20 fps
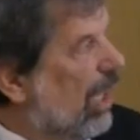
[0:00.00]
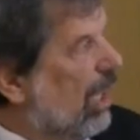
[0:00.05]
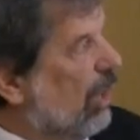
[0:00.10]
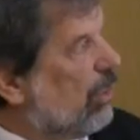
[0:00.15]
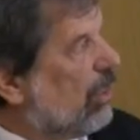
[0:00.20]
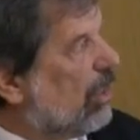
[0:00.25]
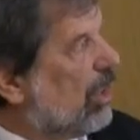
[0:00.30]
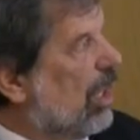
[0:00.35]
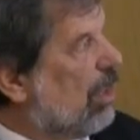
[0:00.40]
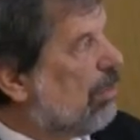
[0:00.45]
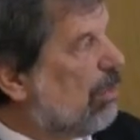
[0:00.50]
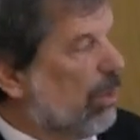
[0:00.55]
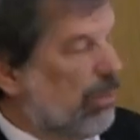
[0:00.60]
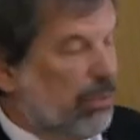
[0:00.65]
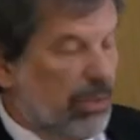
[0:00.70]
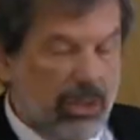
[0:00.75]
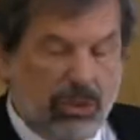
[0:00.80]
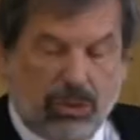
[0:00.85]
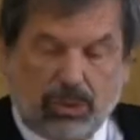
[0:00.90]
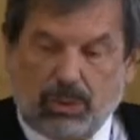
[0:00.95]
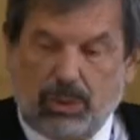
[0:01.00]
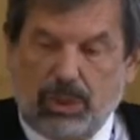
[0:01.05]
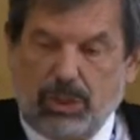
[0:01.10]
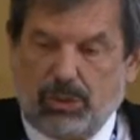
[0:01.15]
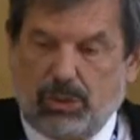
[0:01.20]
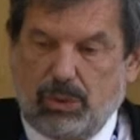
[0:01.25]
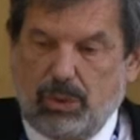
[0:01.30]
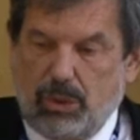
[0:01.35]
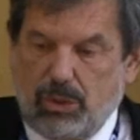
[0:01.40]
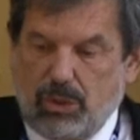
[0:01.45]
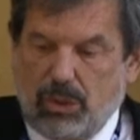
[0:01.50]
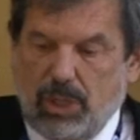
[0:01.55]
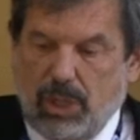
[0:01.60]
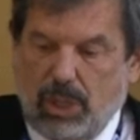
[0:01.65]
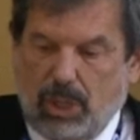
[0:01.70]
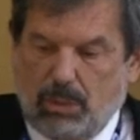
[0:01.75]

outcome of this research